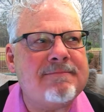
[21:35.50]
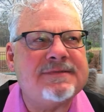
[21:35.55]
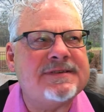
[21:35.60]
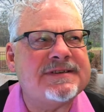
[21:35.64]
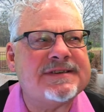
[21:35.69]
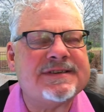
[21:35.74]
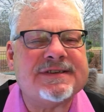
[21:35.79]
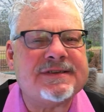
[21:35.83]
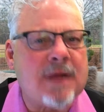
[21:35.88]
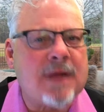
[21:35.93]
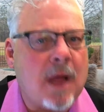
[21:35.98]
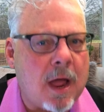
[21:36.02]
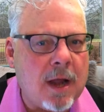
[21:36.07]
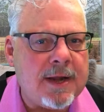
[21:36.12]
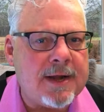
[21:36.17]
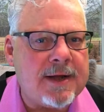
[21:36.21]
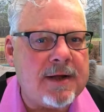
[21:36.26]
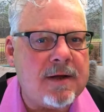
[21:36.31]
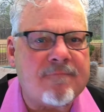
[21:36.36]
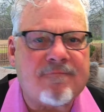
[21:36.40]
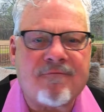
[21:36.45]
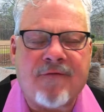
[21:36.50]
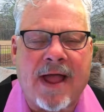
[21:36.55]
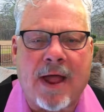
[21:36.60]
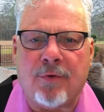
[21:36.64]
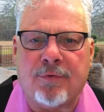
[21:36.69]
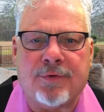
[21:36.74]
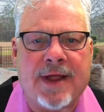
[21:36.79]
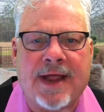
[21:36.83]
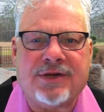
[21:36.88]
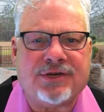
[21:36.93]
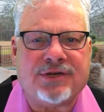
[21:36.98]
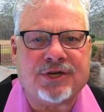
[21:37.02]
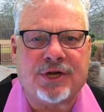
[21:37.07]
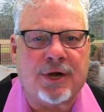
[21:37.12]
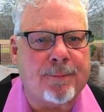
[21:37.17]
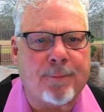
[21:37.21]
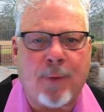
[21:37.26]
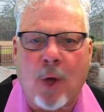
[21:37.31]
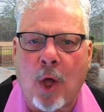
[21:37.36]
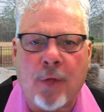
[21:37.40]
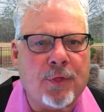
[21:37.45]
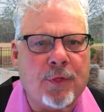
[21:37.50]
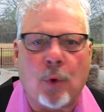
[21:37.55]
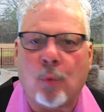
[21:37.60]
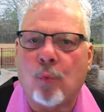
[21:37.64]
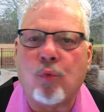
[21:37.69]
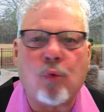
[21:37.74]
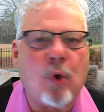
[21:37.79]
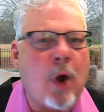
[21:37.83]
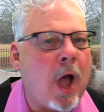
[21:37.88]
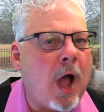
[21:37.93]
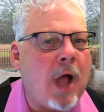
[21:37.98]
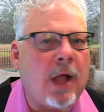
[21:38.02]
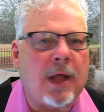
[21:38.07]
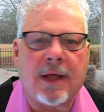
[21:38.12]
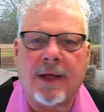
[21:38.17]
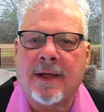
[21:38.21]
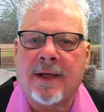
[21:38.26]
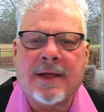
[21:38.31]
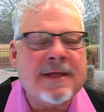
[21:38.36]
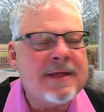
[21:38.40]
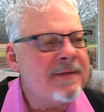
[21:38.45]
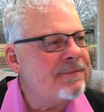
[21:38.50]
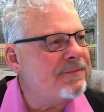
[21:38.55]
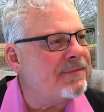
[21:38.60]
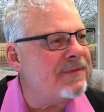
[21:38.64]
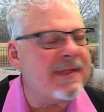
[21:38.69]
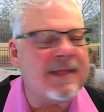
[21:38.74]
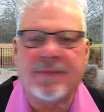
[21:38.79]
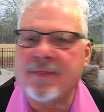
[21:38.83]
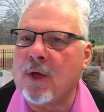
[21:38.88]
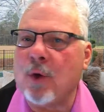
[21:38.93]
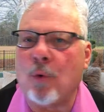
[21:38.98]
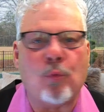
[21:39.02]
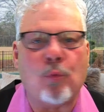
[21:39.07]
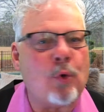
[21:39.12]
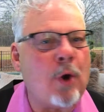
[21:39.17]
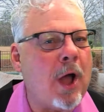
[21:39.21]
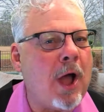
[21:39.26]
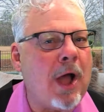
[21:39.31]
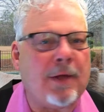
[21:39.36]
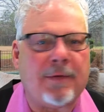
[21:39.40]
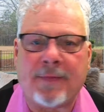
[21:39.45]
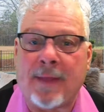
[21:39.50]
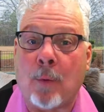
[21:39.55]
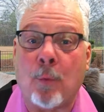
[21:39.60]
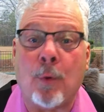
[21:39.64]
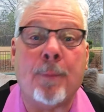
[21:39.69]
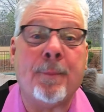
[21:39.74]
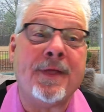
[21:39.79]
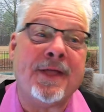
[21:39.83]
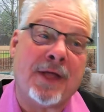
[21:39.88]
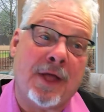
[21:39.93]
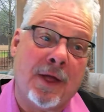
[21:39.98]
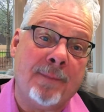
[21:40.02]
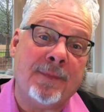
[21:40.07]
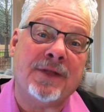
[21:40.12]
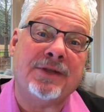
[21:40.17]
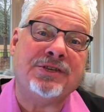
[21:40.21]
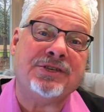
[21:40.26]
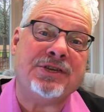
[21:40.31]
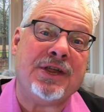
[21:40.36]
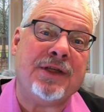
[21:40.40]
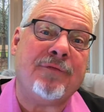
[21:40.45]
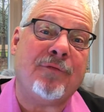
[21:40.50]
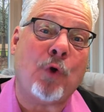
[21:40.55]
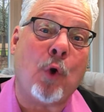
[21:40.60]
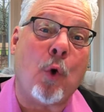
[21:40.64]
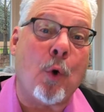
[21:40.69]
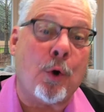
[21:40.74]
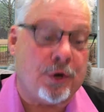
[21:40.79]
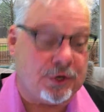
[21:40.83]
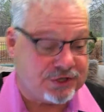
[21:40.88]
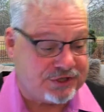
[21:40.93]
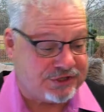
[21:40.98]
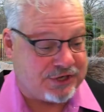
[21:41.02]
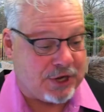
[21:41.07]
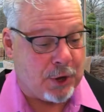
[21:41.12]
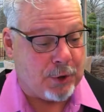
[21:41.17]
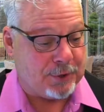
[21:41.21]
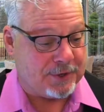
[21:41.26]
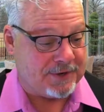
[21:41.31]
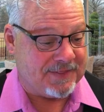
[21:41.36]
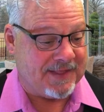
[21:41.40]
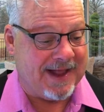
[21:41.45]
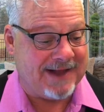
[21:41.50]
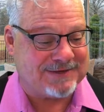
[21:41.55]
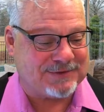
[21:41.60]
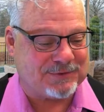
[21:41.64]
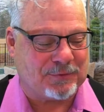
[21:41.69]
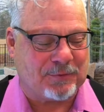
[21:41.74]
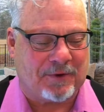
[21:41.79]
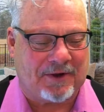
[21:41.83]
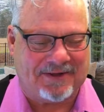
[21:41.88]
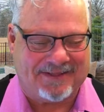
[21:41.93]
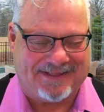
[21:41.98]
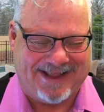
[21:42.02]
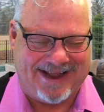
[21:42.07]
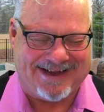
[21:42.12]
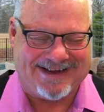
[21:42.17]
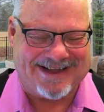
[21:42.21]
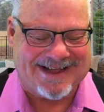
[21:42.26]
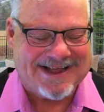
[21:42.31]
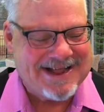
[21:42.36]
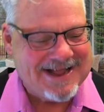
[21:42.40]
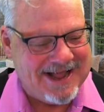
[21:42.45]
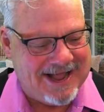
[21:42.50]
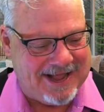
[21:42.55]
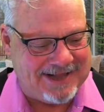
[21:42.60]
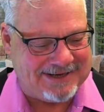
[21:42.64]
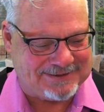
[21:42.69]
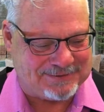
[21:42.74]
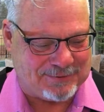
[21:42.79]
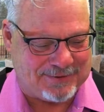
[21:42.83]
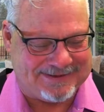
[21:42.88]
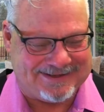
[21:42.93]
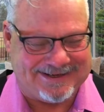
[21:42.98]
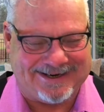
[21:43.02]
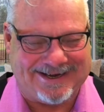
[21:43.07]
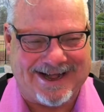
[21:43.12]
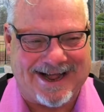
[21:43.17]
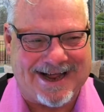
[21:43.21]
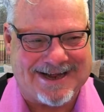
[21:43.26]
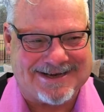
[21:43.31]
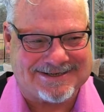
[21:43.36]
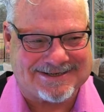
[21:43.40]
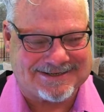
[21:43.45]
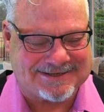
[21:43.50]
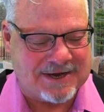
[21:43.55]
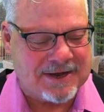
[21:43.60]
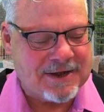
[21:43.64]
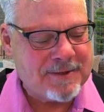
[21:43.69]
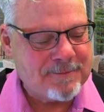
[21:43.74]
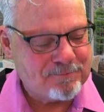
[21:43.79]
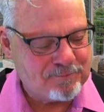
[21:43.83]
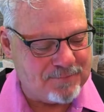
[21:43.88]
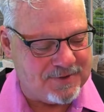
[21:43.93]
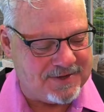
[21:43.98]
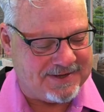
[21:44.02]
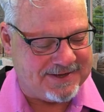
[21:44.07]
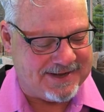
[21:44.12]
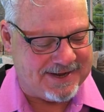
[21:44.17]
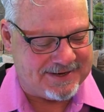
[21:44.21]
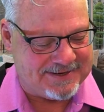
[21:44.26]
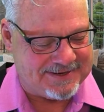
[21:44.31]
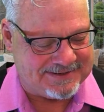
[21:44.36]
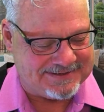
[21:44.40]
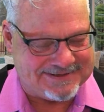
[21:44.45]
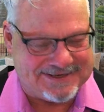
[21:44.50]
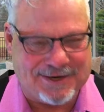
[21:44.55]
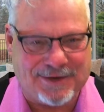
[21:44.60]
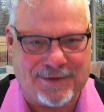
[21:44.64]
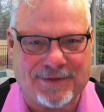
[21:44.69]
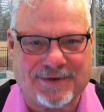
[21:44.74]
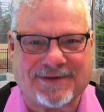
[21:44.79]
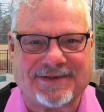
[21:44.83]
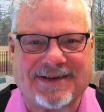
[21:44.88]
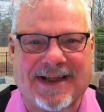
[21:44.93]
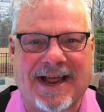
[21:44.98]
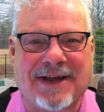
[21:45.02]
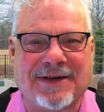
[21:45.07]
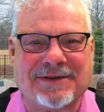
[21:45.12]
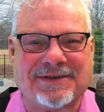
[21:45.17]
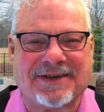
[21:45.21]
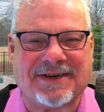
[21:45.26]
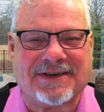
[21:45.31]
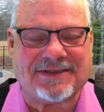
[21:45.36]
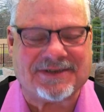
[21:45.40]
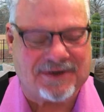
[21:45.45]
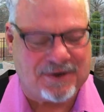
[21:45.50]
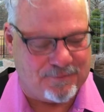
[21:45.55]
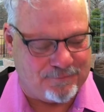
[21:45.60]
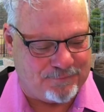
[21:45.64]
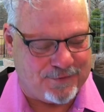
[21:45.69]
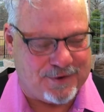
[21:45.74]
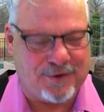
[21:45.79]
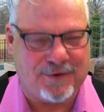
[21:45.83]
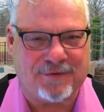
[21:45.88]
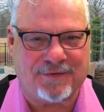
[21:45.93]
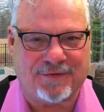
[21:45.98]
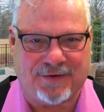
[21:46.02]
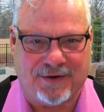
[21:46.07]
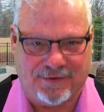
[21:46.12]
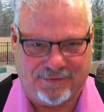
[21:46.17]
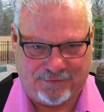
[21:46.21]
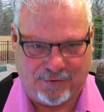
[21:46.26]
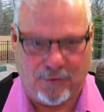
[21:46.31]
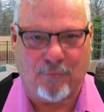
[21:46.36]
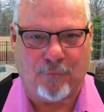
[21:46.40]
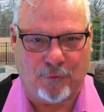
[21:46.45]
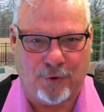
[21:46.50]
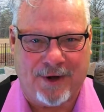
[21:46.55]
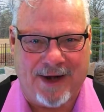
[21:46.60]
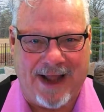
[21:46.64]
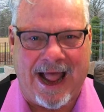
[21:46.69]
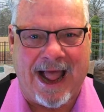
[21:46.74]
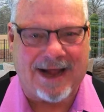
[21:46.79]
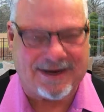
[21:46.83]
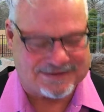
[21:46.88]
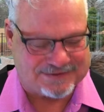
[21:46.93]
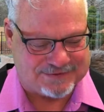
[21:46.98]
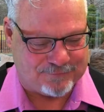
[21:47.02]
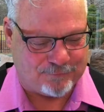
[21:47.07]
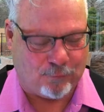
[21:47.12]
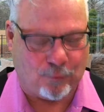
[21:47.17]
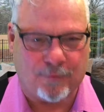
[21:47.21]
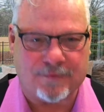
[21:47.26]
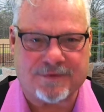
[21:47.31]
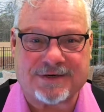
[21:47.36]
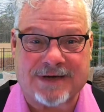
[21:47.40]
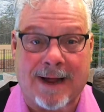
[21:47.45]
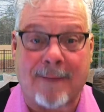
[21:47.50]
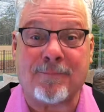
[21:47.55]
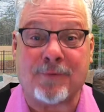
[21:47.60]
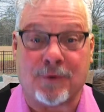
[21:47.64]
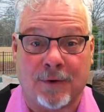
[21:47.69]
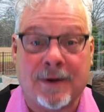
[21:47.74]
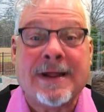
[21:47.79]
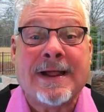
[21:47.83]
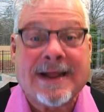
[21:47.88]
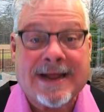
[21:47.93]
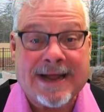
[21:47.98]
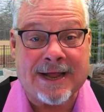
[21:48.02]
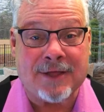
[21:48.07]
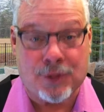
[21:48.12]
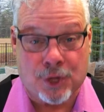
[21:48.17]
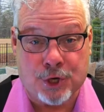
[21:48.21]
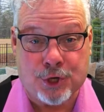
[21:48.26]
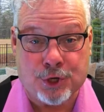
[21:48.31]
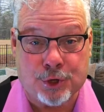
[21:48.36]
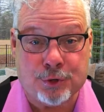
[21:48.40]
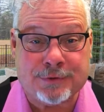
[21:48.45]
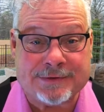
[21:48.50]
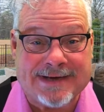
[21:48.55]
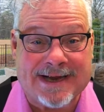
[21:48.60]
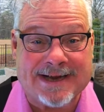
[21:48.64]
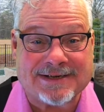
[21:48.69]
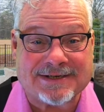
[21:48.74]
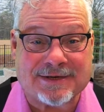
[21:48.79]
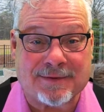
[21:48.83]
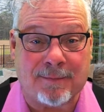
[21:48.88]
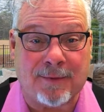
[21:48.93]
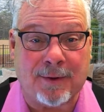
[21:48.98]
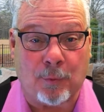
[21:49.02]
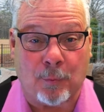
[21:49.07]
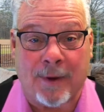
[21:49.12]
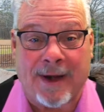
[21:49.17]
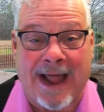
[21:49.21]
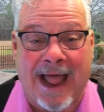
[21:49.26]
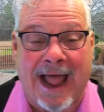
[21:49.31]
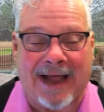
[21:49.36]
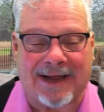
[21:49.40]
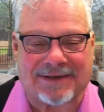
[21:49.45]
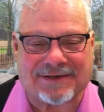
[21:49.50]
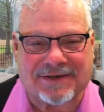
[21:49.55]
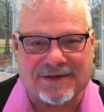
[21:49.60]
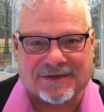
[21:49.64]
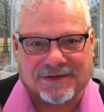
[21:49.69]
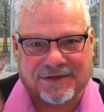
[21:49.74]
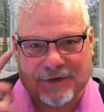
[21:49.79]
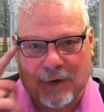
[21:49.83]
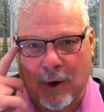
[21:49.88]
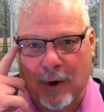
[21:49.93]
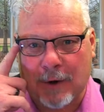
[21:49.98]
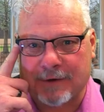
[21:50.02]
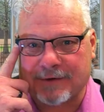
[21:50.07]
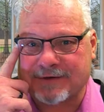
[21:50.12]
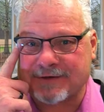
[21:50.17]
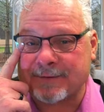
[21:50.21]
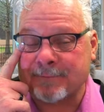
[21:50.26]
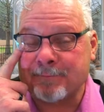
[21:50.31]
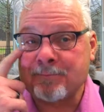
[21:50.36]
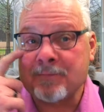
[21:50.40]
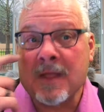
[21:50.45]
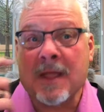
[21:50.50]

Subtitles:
solid foundation, upon the rock that will become the chief cornerstone, and that's what the guys begin to tell the Sadducees and the Pharisees over in Acts, the fourth chapter in the New Testament, when Acts starts.